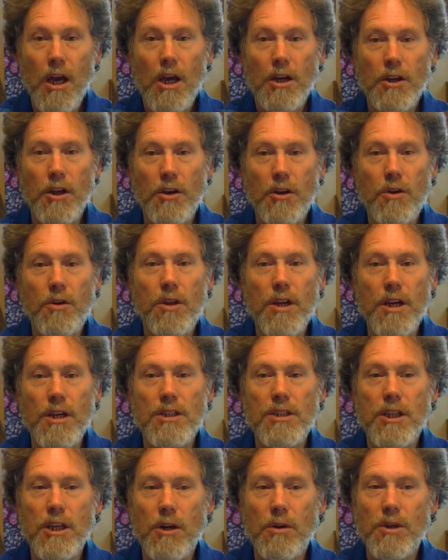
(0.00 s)
To do
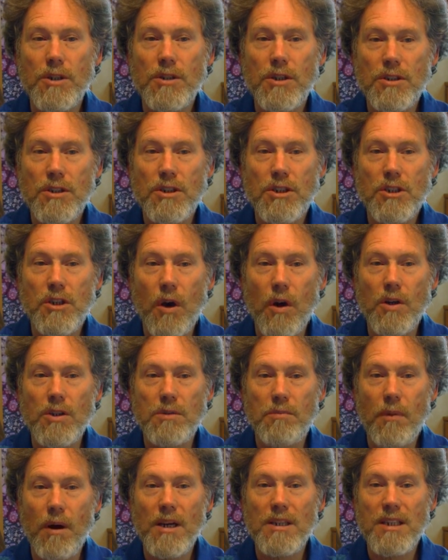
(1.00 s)
this, the crystals and
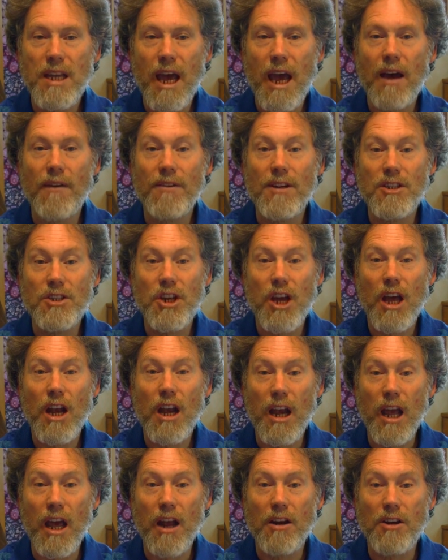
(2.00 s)
stones must have
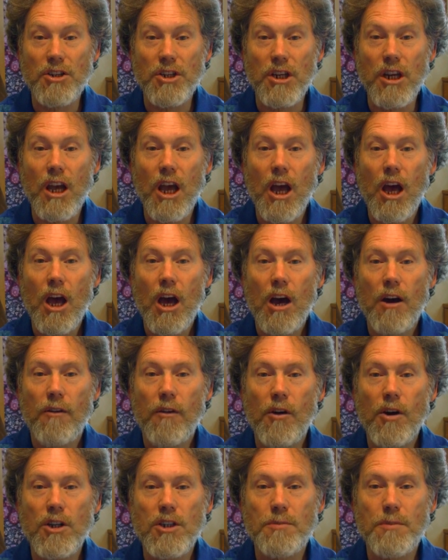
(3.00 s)
enchanted energy
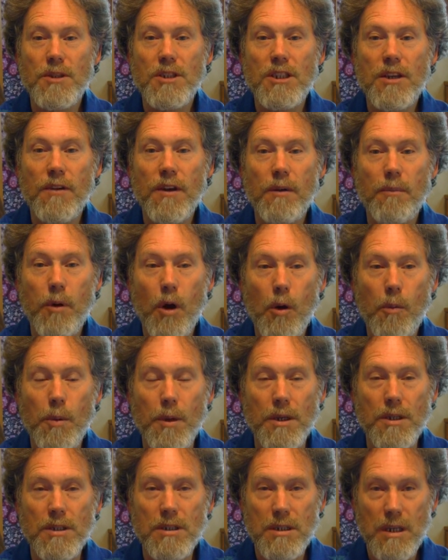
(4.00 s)
for a specific
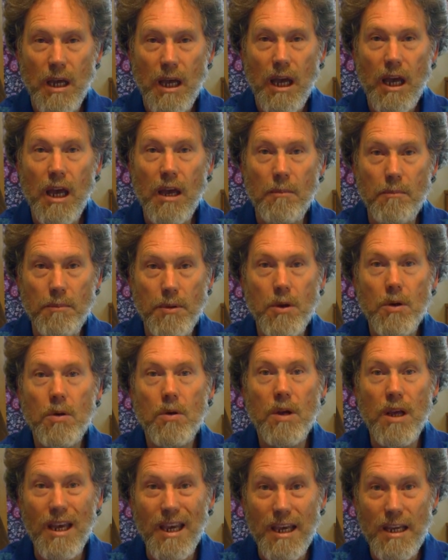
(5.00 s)
purpose
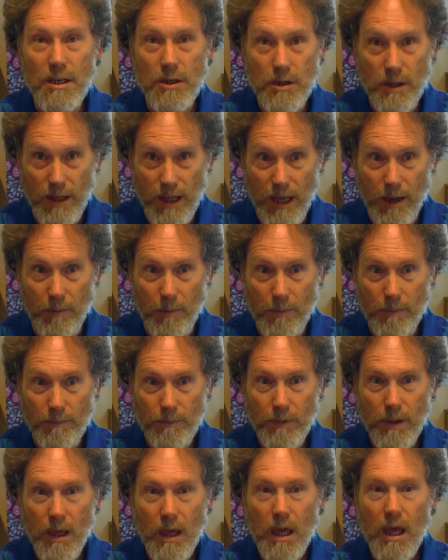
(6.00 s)
imbued into them.
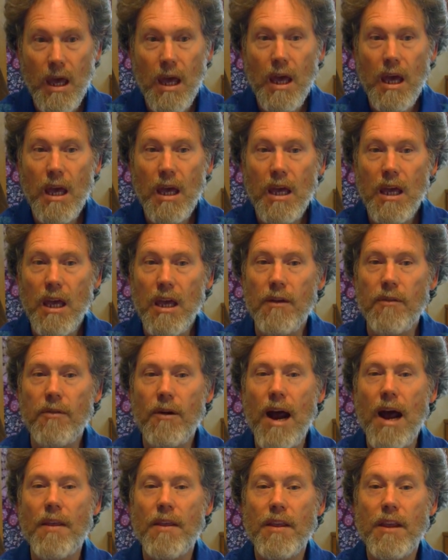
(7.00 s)
If
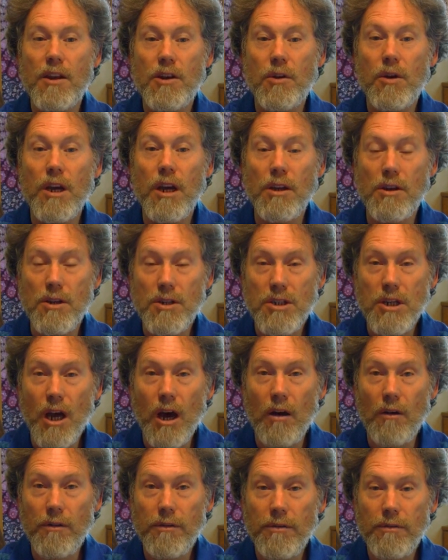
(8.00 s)
rather than doing it
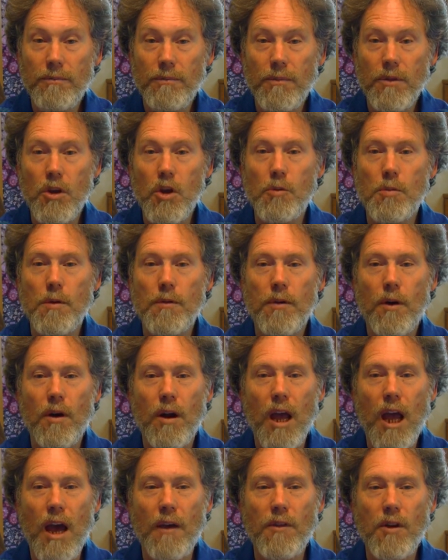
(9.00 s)
yourself, you prefer
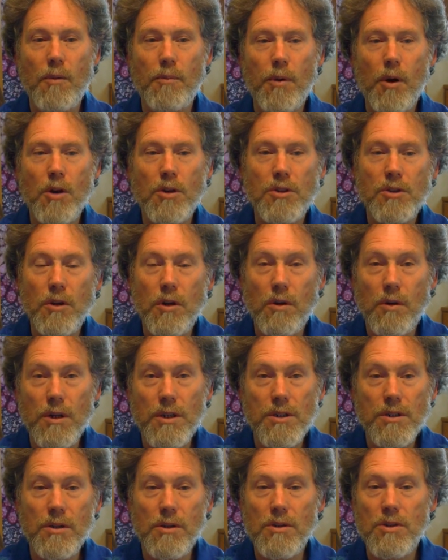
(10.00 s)
to have your personal
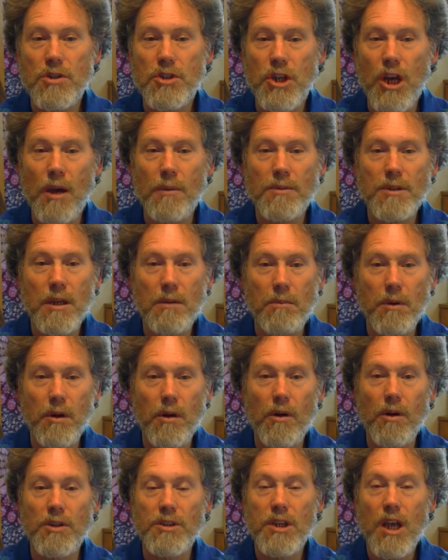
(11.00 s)
crystals, gems, and
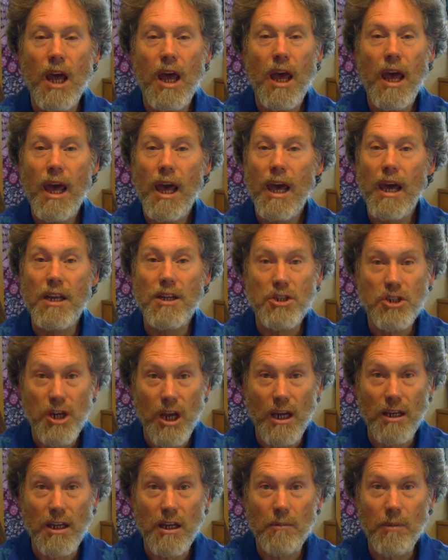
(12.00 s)
minerals
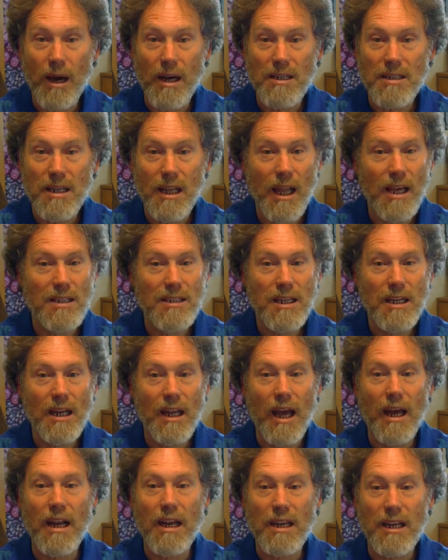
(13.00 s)
enchanted by Celestine
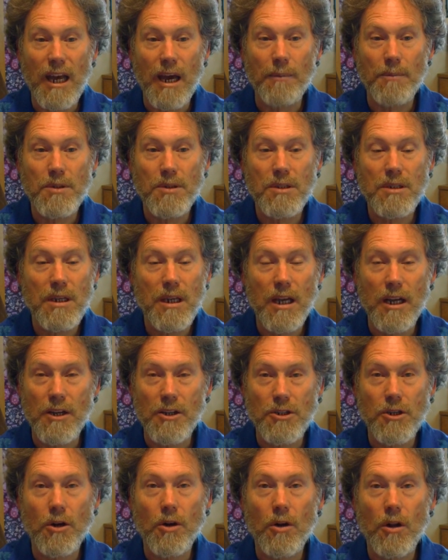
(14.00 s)
Light Adepts in a
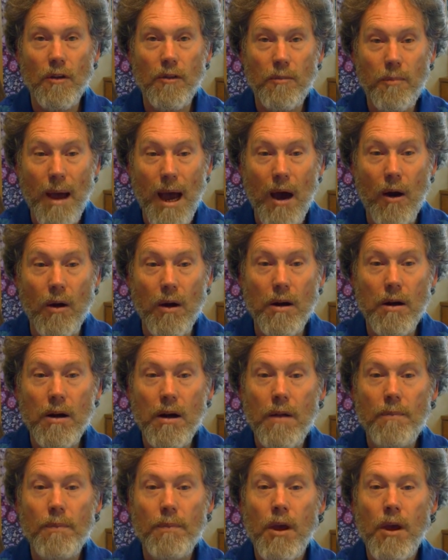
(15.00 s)
circle of power,
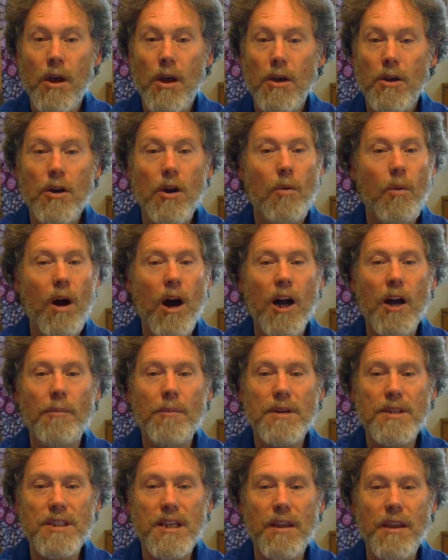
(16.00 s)
you are welcome
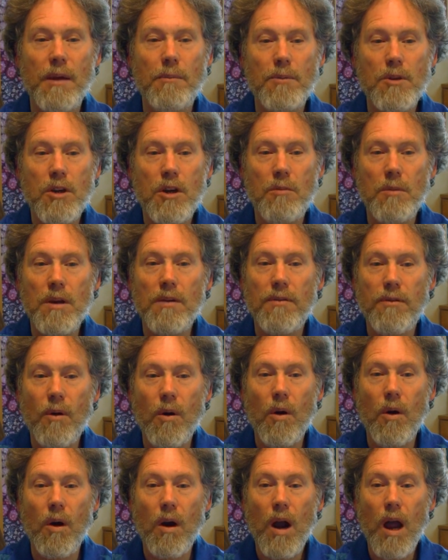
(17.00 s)
to send them to me
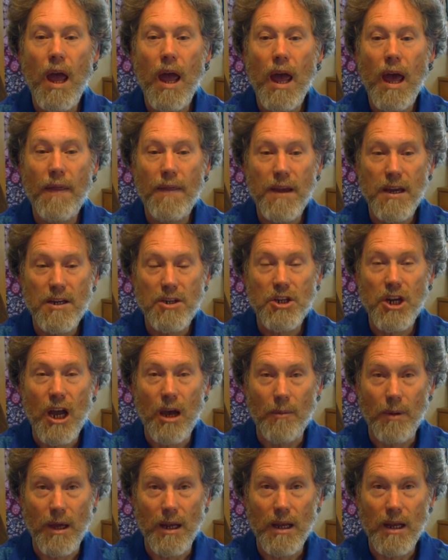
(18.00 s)
for the
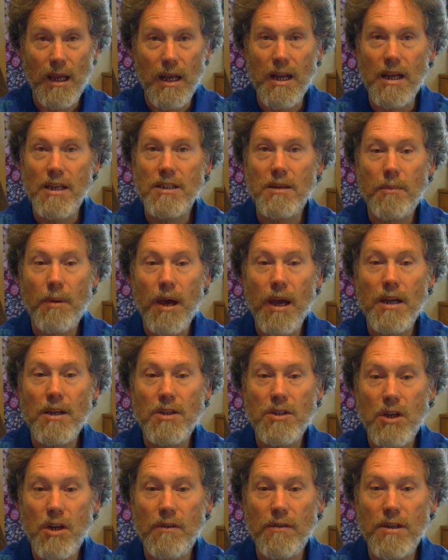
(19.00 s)
enchantment. It is a paid
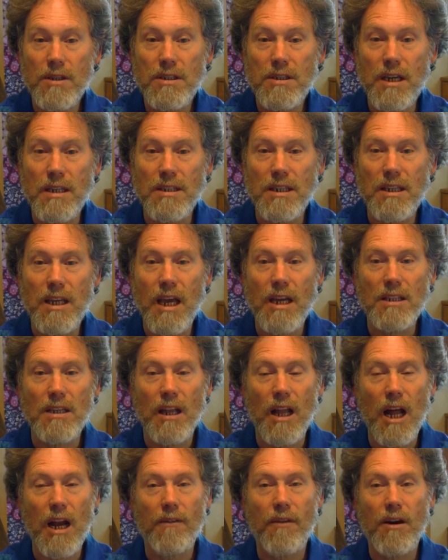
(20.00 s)
service as it takes a
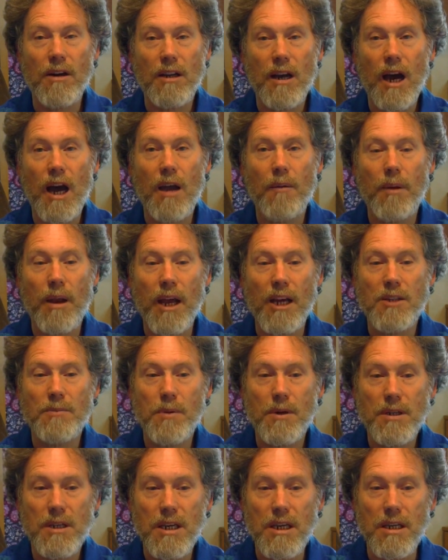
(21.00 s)
lot of our time and
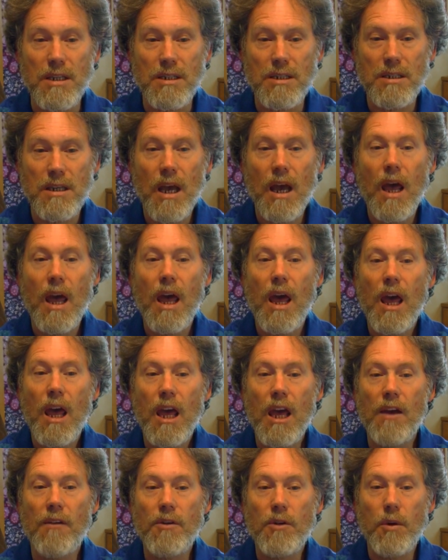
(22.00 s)
expertise.
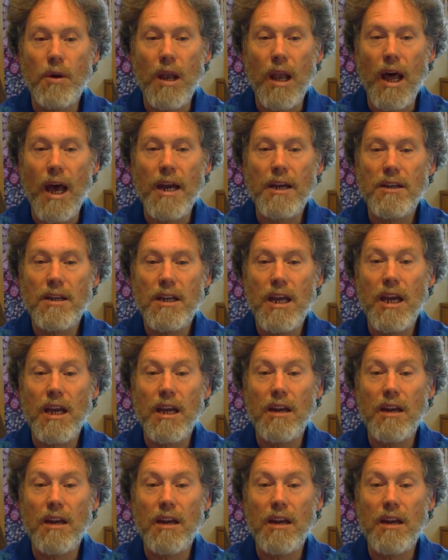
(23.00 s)
If you would like to take